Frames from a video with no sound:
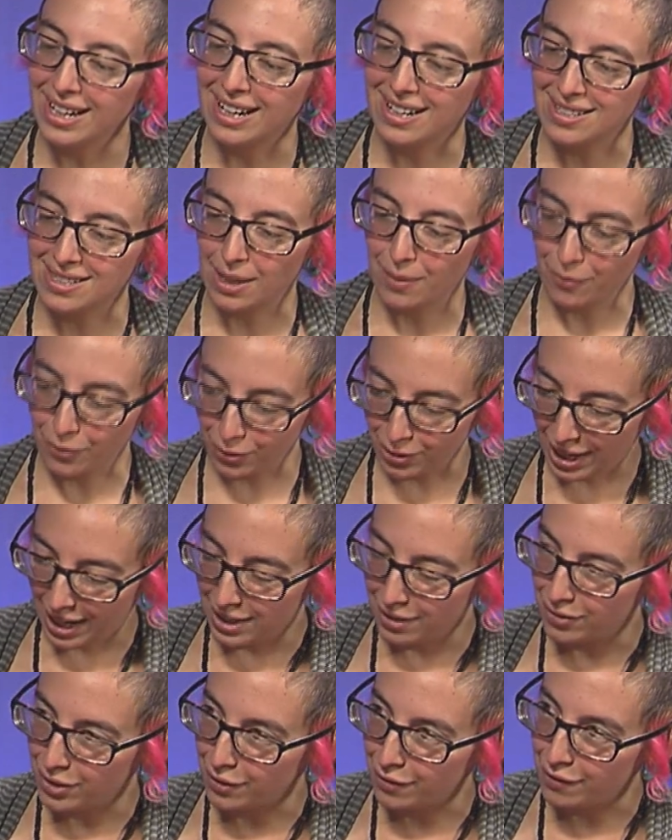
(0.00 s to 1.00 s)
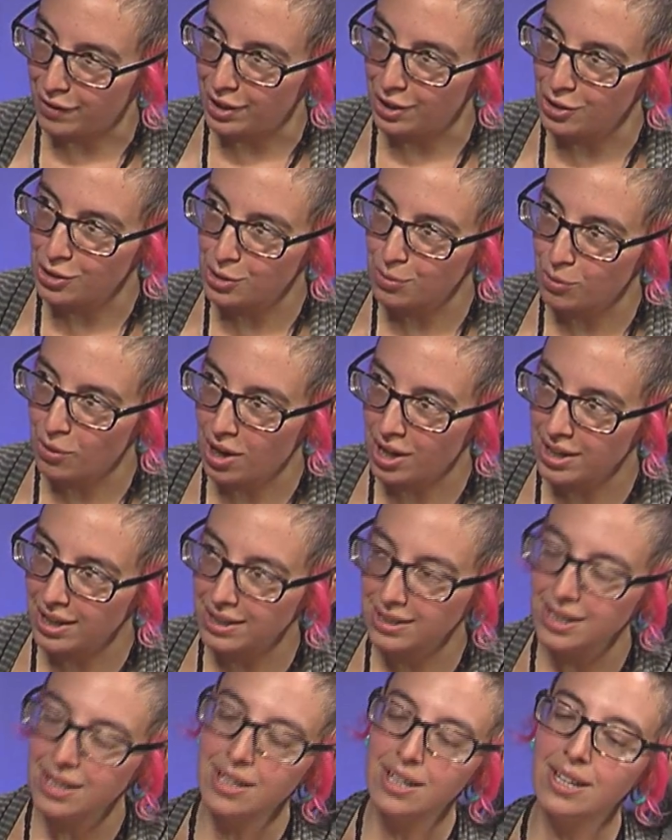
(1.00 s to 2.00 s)
except for kind of the finished
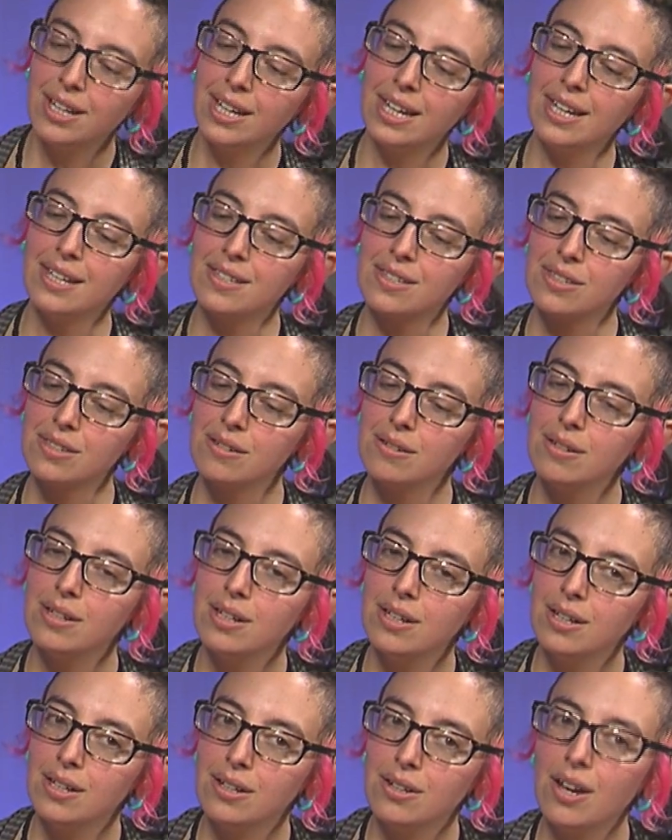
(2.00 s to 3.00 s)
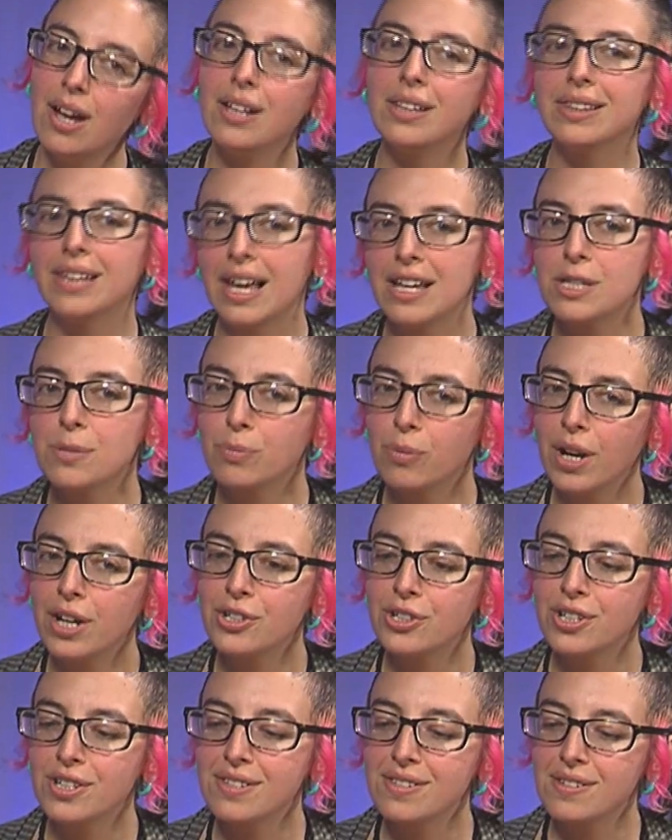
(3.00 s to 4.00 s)
product, is not less
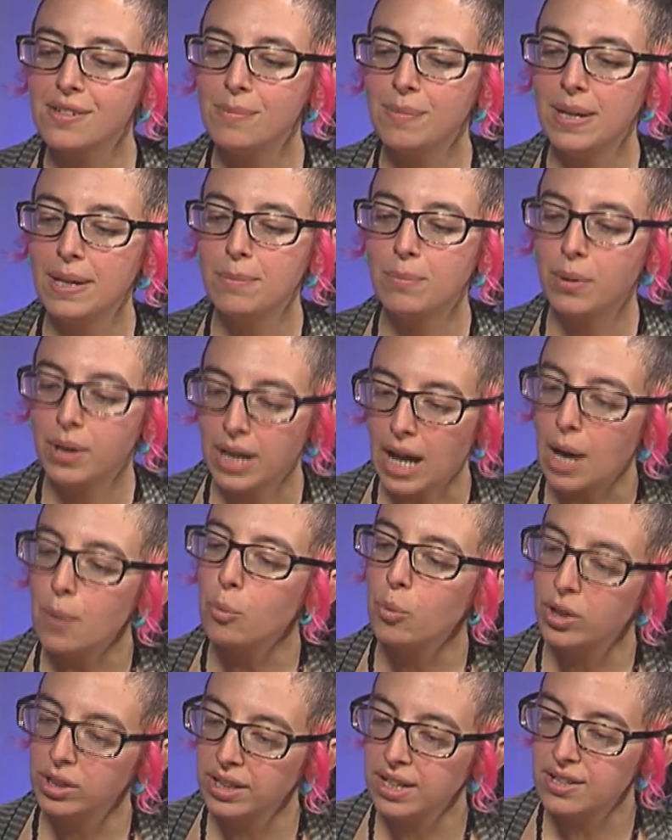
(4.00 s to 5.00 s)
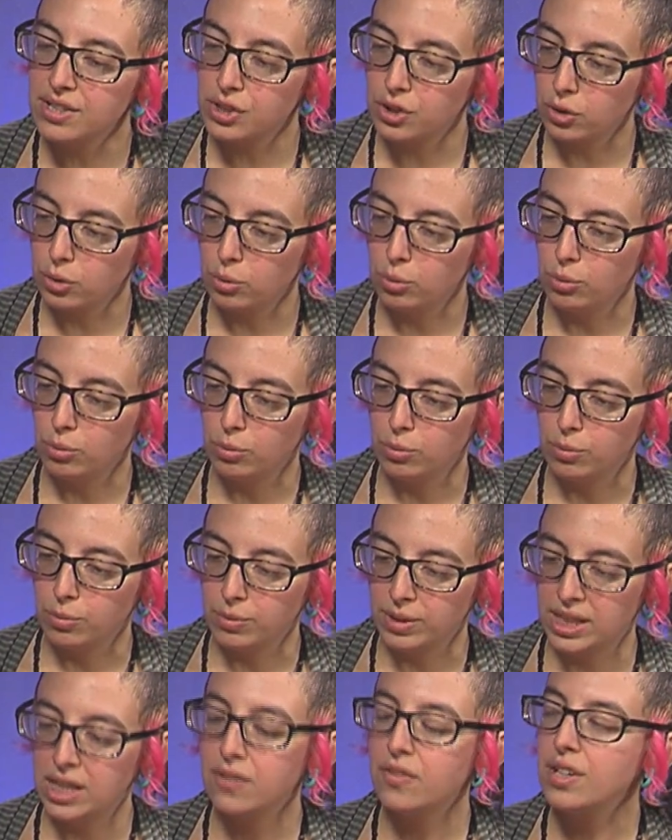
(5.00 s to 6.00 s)
precious to me, but I'm willing
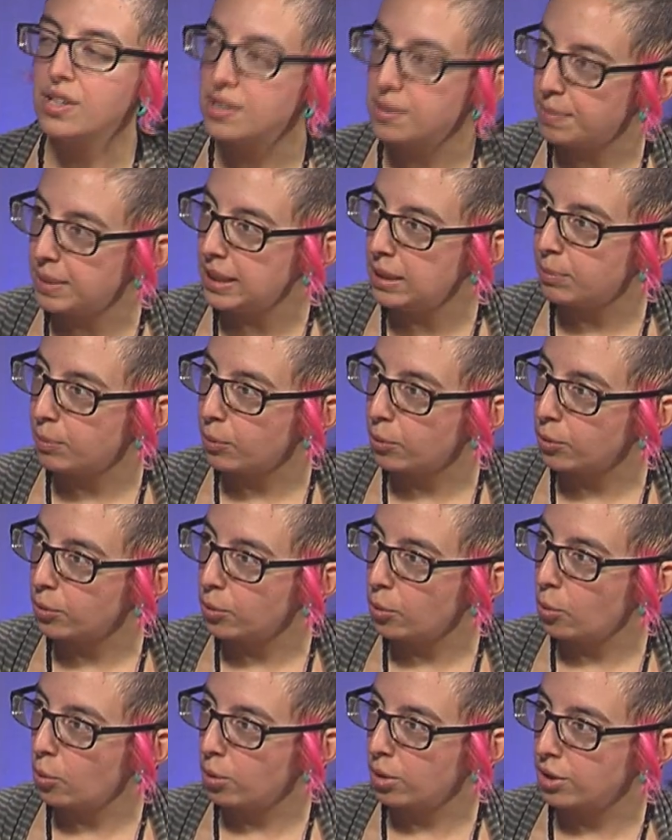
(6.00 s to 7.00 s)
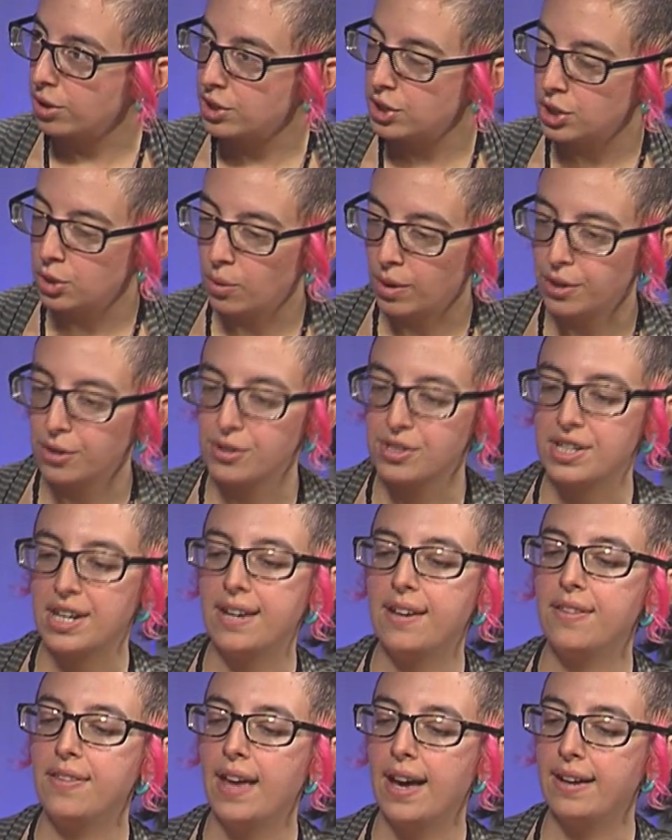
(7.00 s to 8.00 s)
to give it to people or to
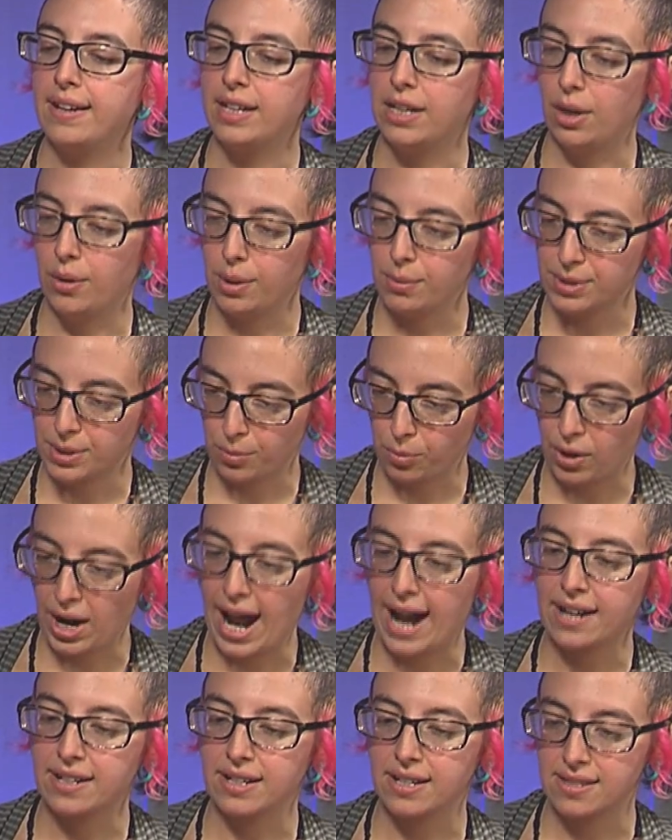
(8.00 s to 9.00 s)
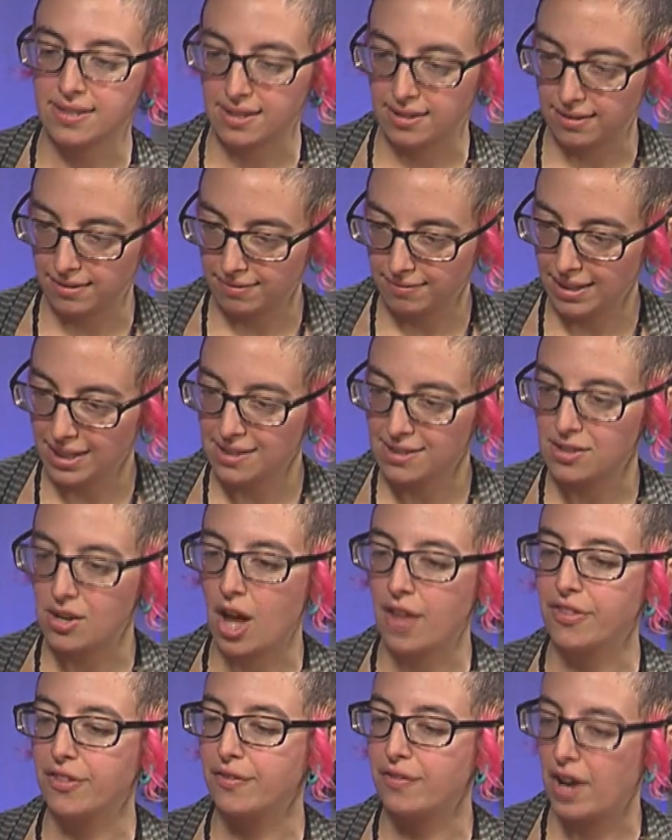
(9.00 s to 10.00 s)
understand that, you know, it was a practice and it's
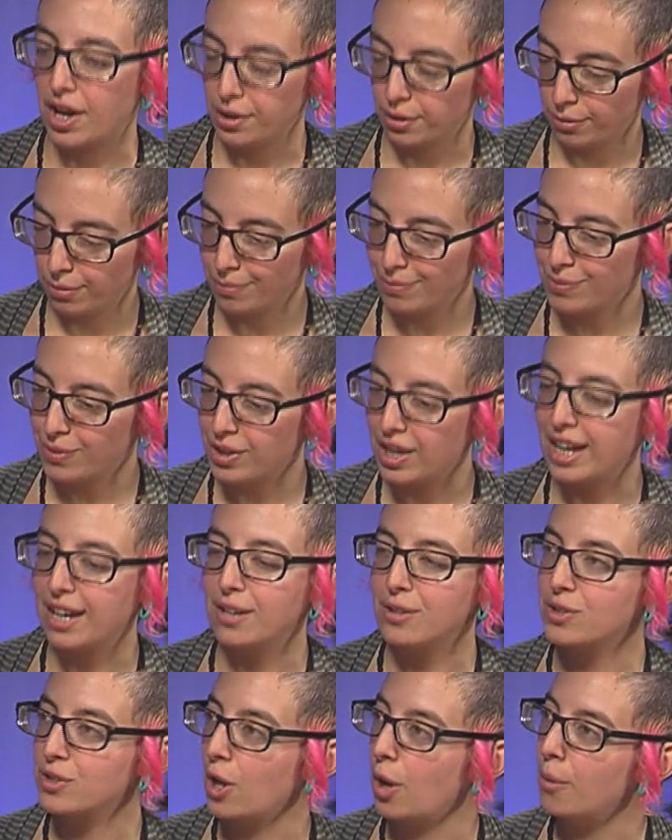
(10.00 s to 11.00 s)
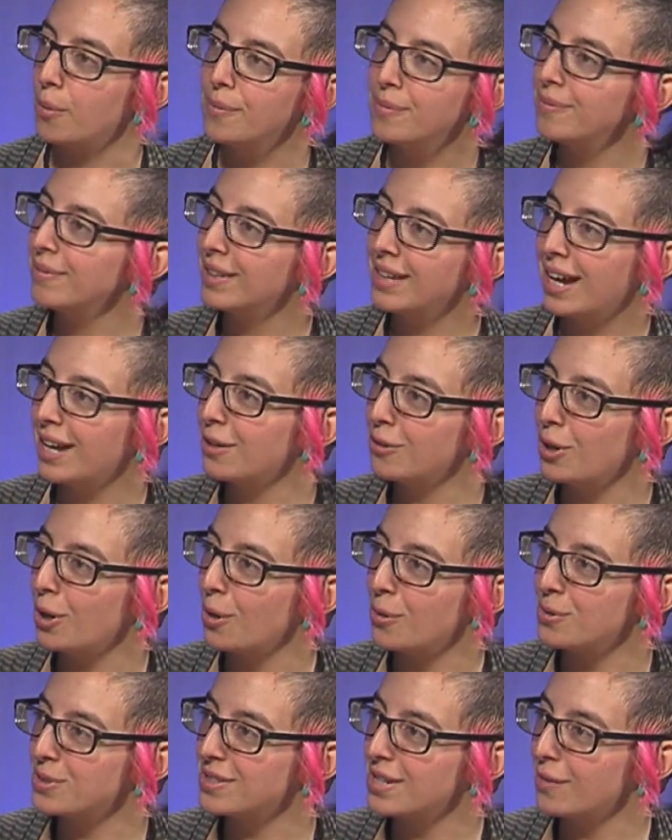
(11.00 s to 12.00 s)
not the final thing. So I don't
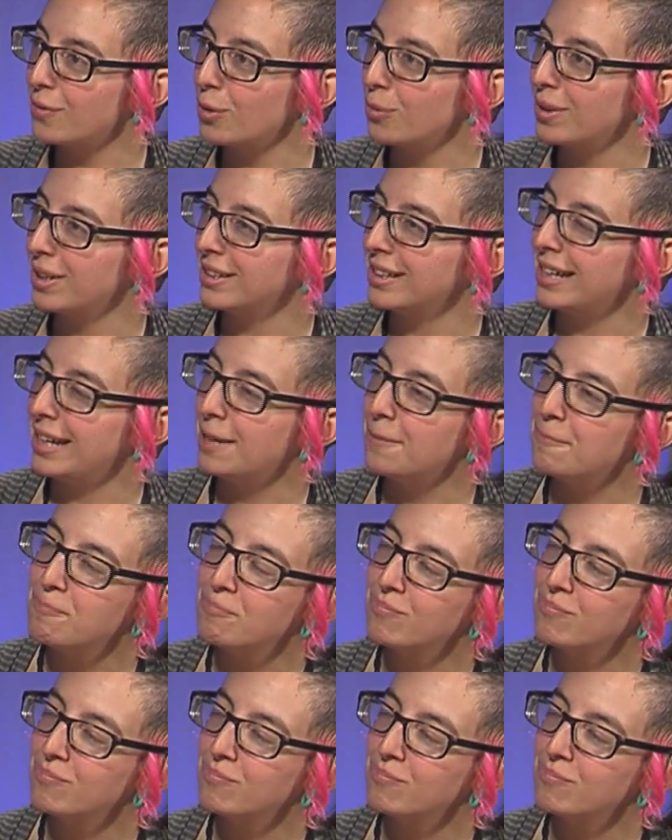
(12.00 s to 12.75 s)
know. It was never really